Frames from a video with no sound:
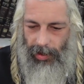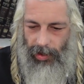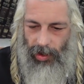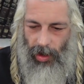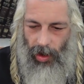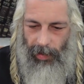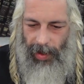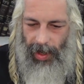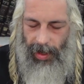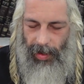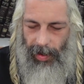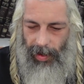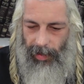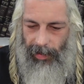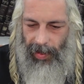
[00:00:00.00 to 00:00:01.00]

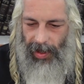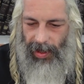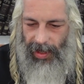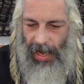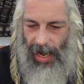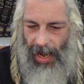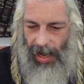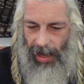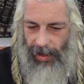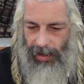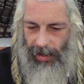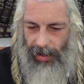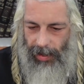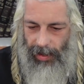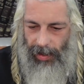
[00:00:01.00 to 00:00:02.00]
Nobody but God
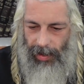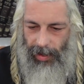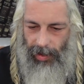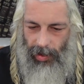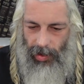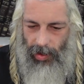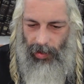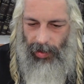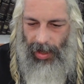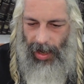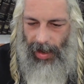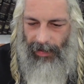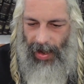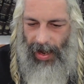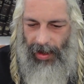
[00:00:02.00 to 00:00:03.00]
knew the
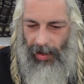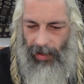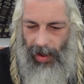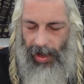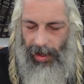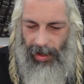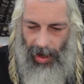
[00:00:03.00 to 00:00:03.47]
Havaya, right?